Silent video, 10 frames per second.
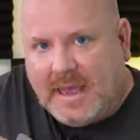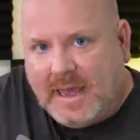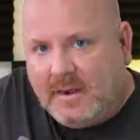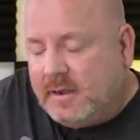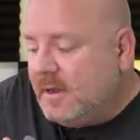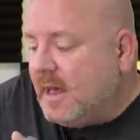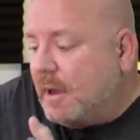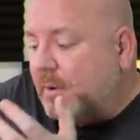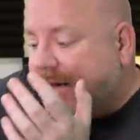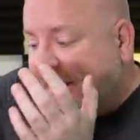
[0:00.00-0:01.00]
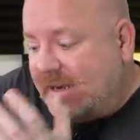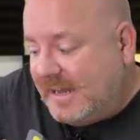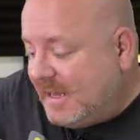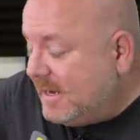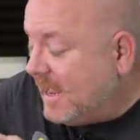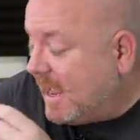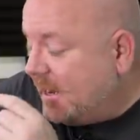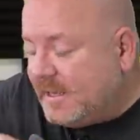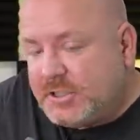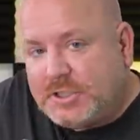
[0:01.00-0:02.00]
that. I wanna get it
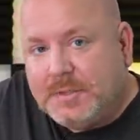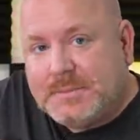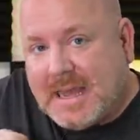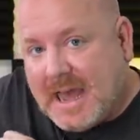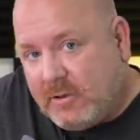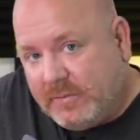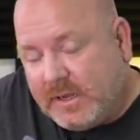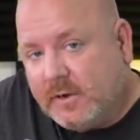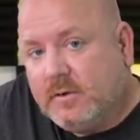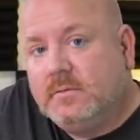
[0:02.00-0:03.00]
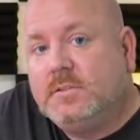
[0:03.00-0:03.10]
and its chips out of here.